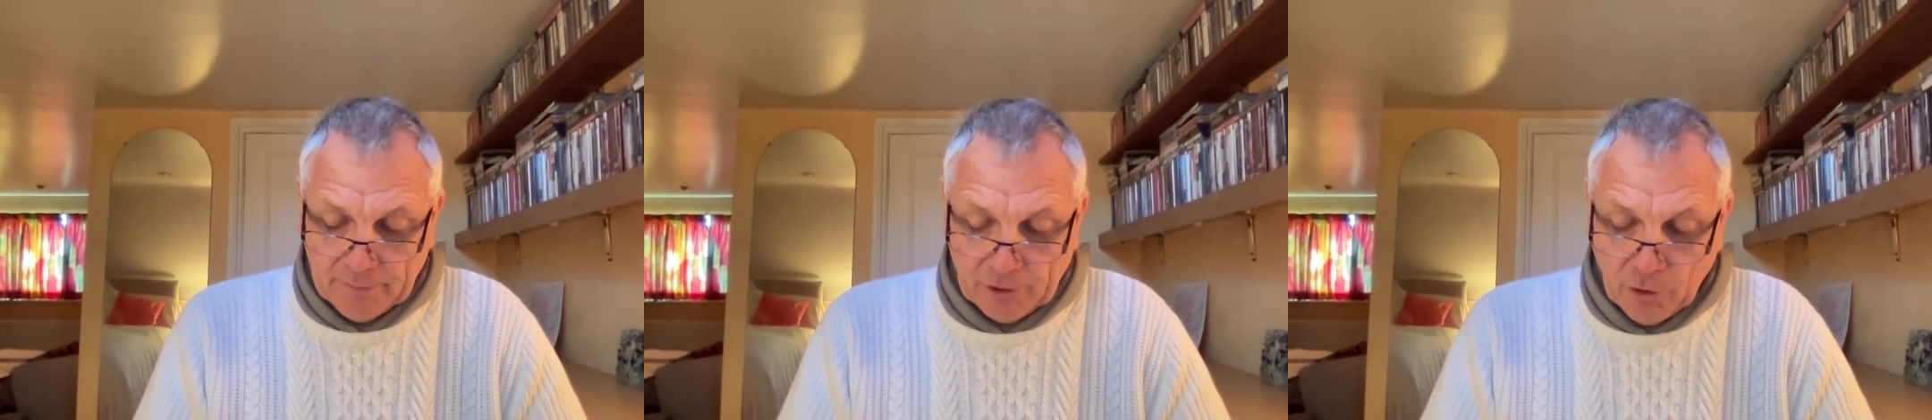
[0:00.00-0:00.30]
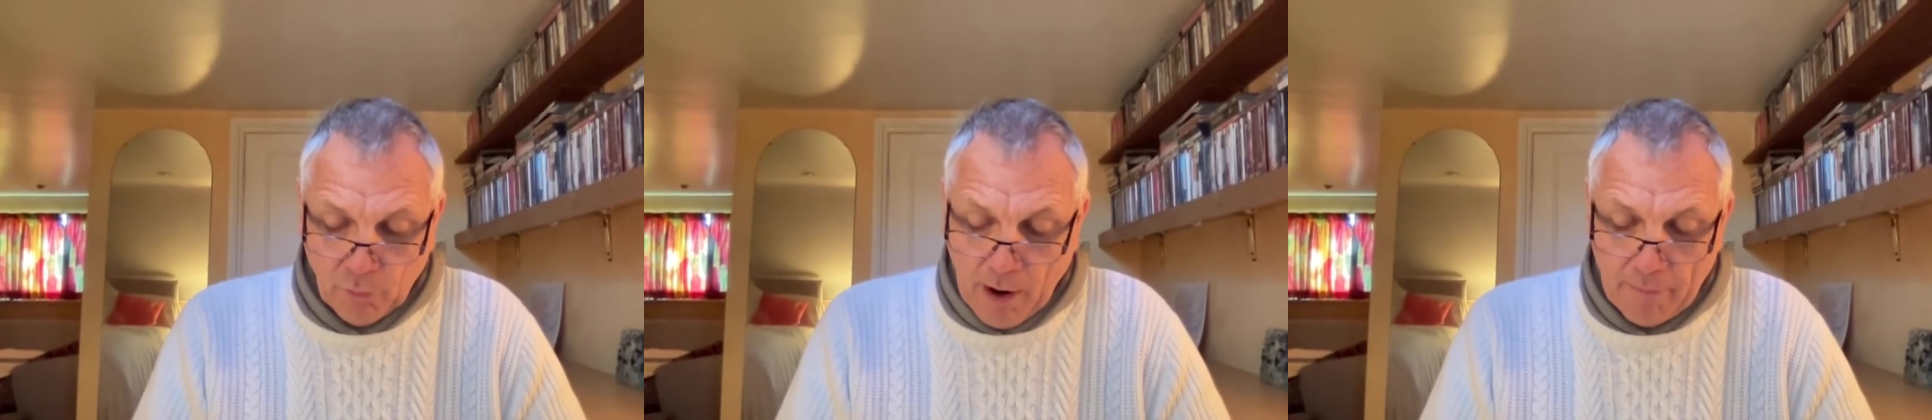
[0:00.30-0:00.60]

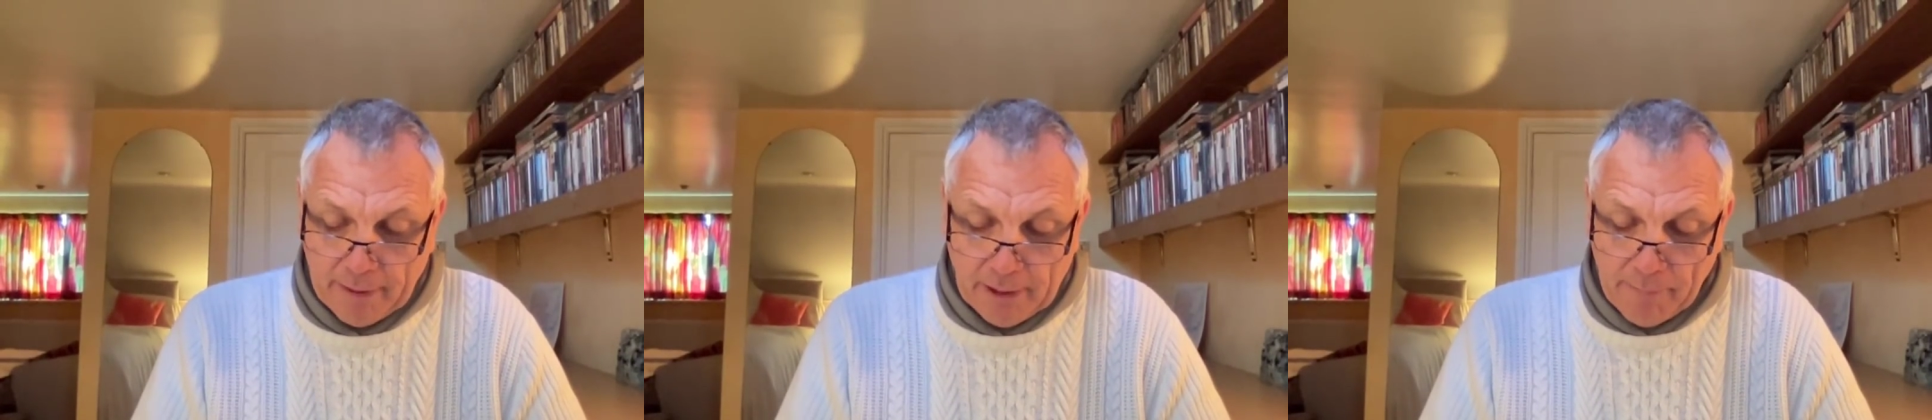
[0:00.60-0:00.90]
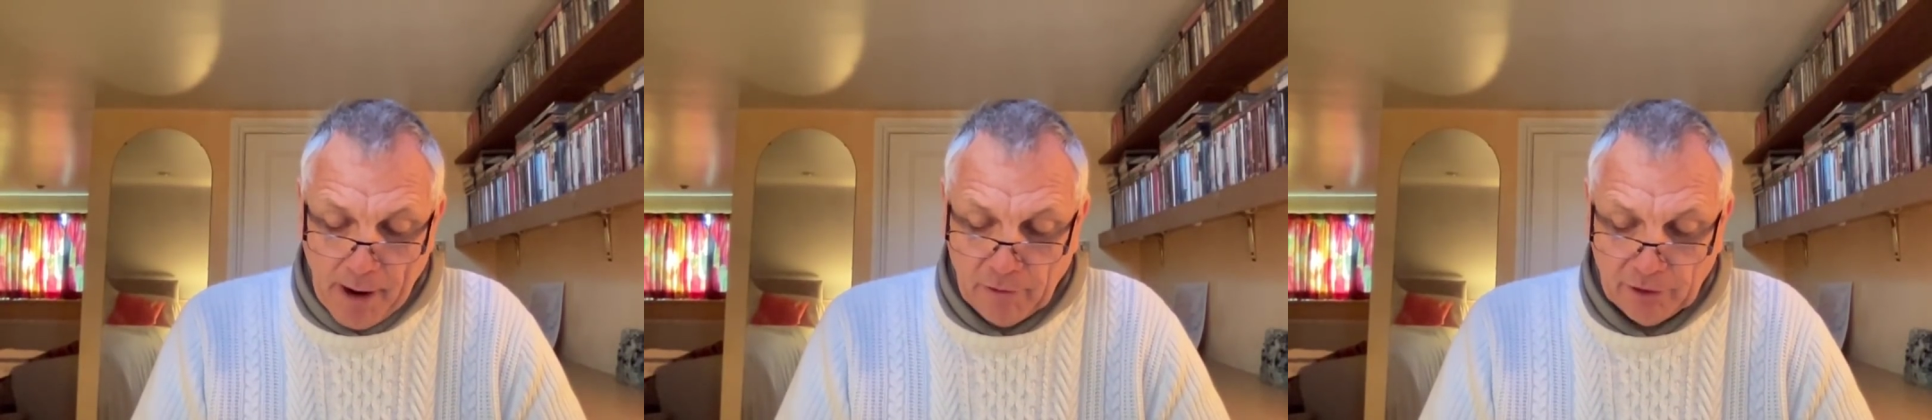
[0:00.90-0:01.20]
could well be you're
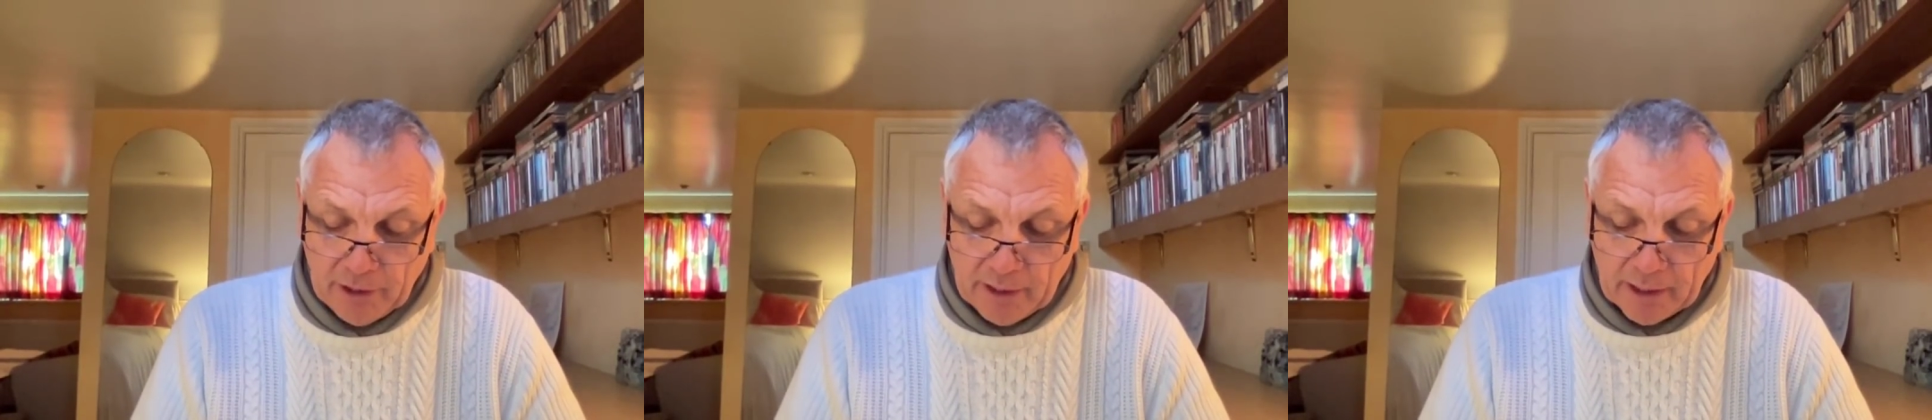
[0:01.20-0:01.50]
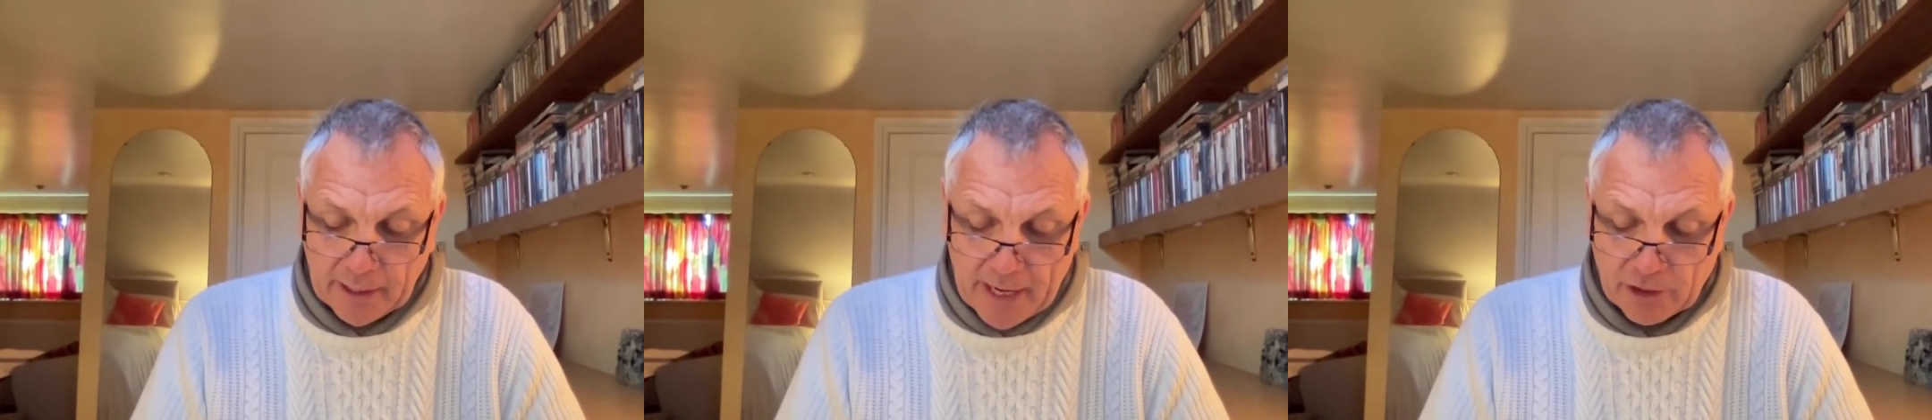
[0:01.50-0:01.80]
both in a
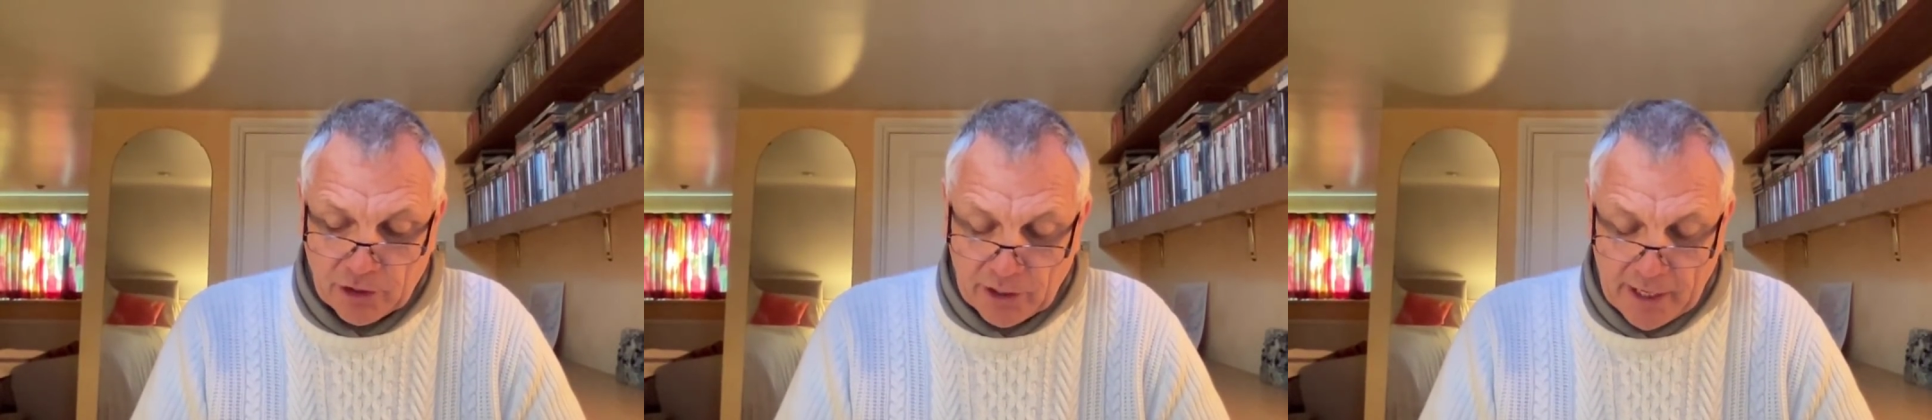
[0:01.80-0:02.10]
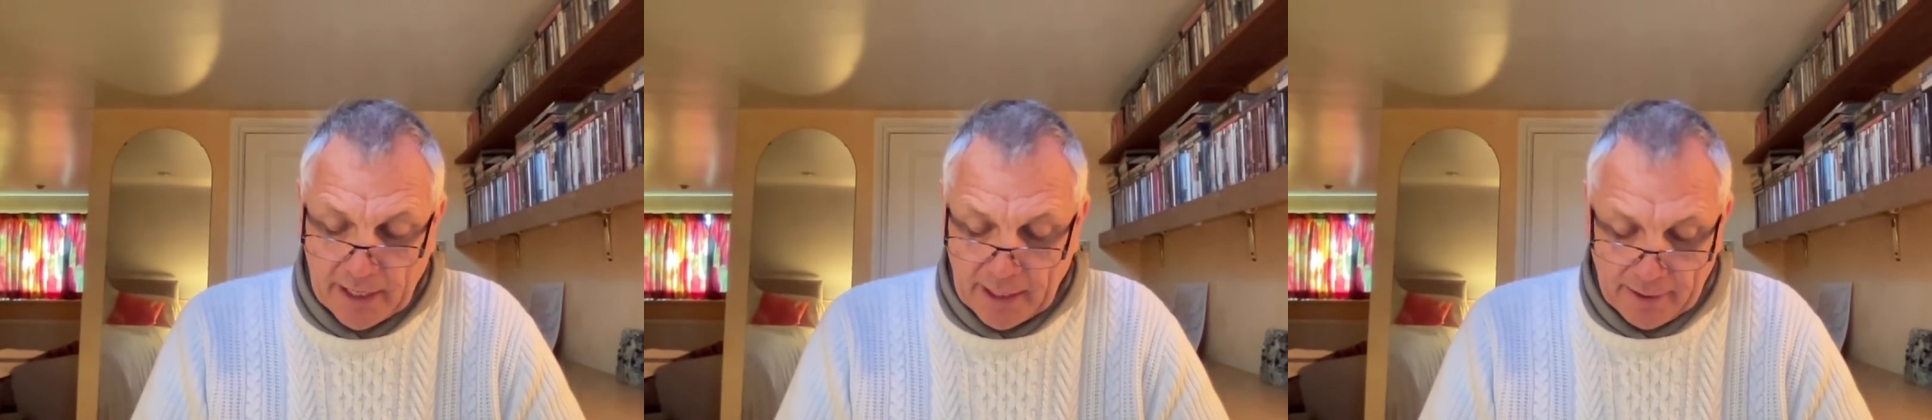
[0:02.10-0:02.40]
connection
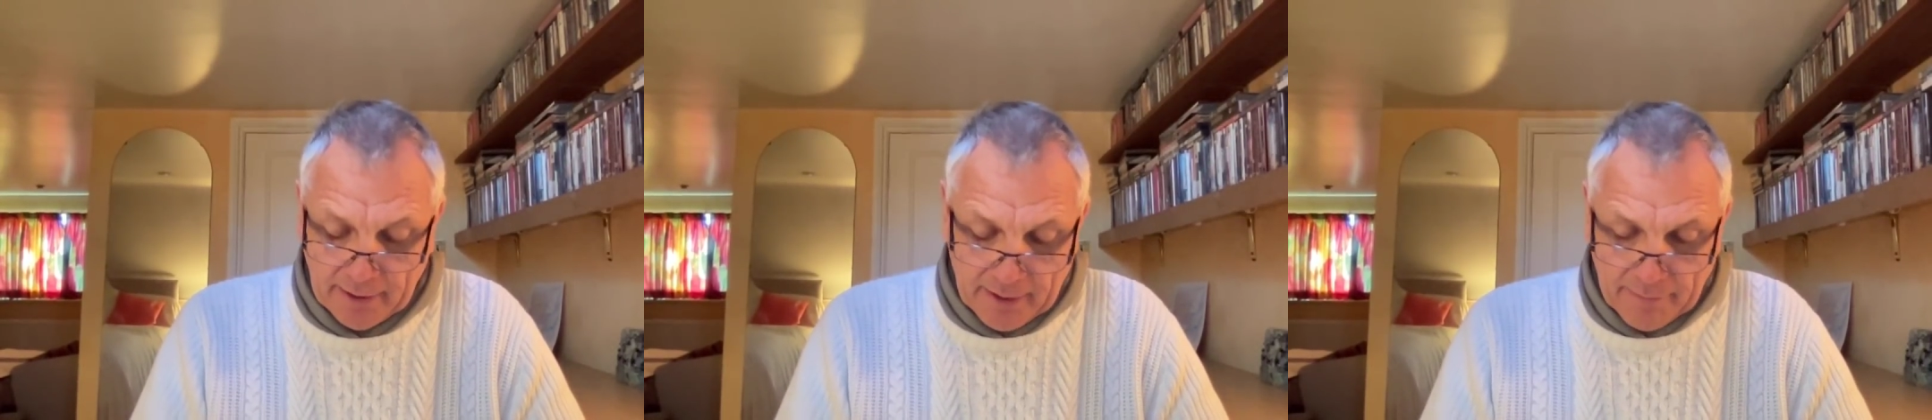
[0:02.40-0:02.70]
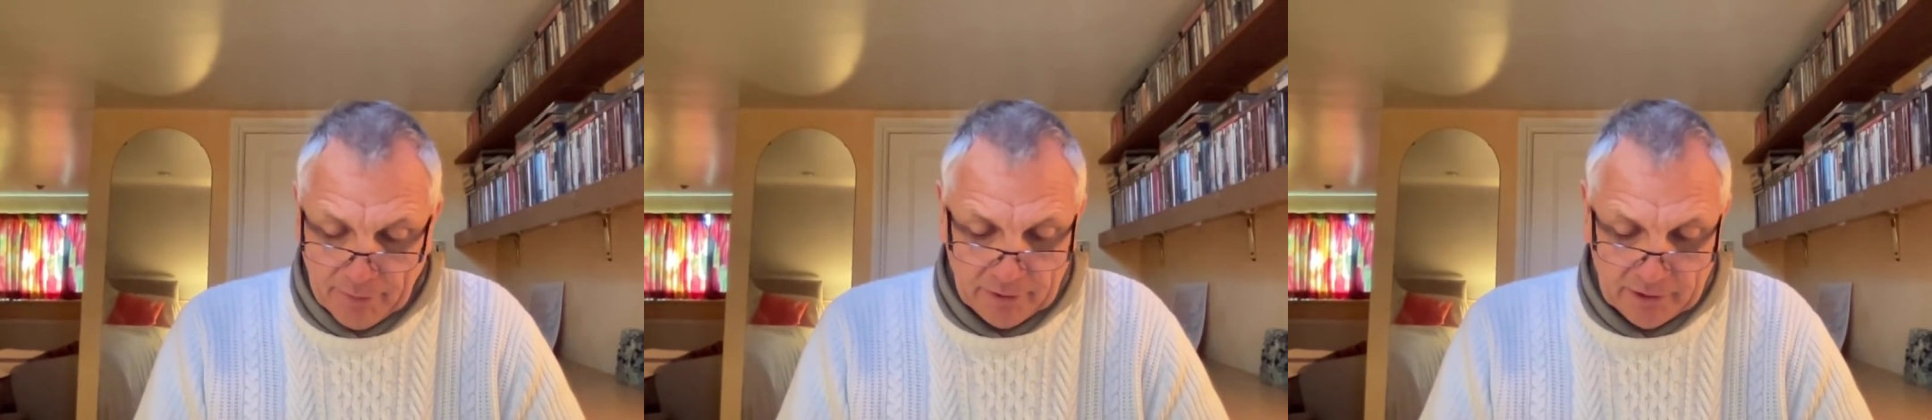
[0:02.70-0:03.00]
here,
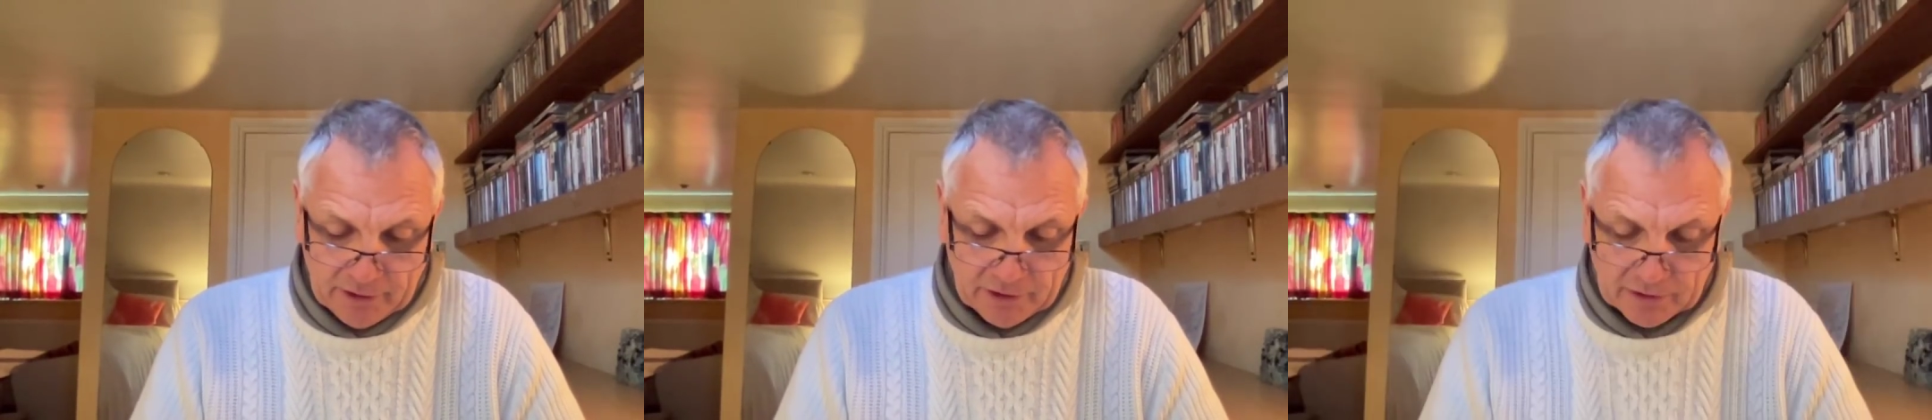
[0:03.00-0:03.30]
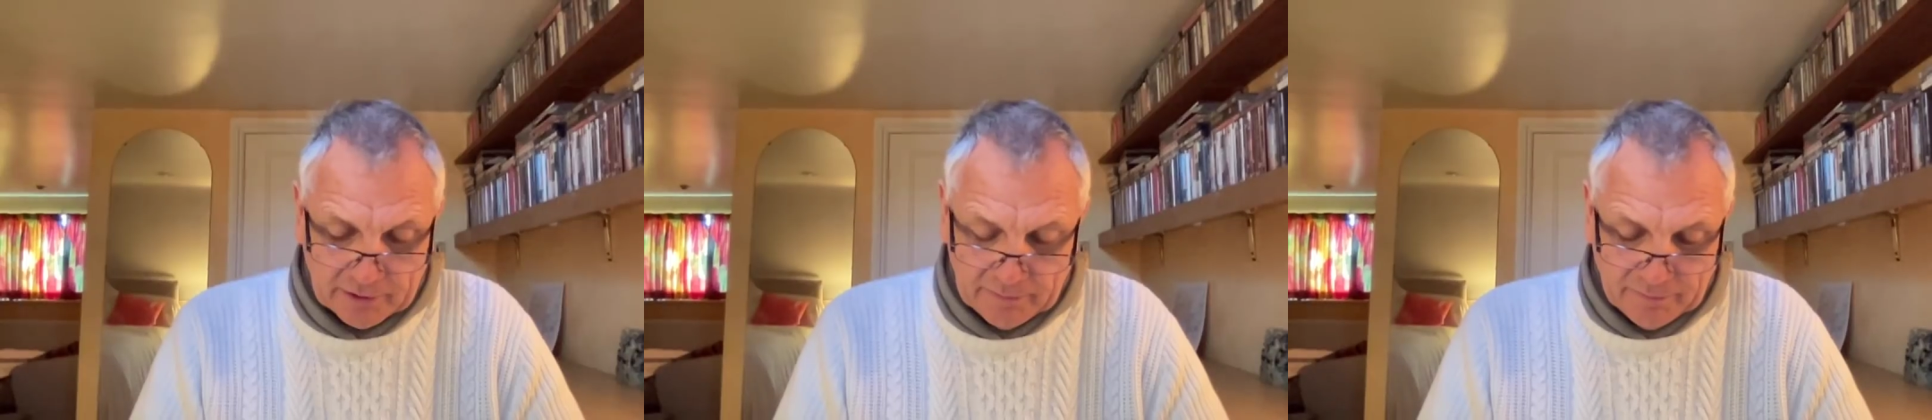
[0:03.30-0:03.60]
but there's,